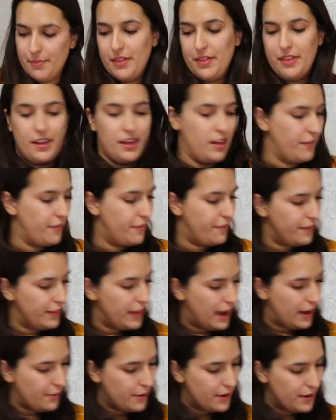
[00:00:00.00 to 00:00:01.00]
the
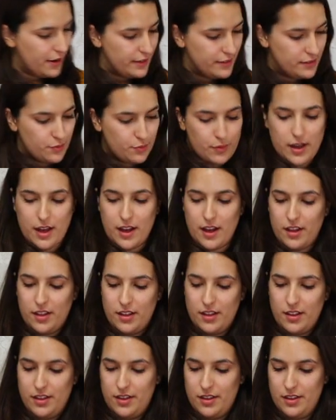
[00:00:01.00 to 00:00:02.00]
flour as
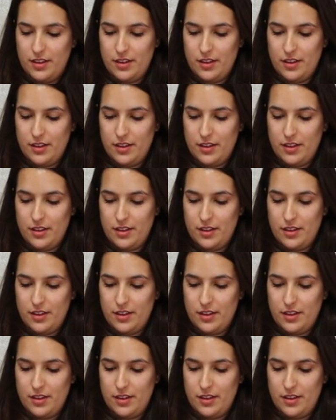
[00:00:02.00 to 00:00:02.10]
well,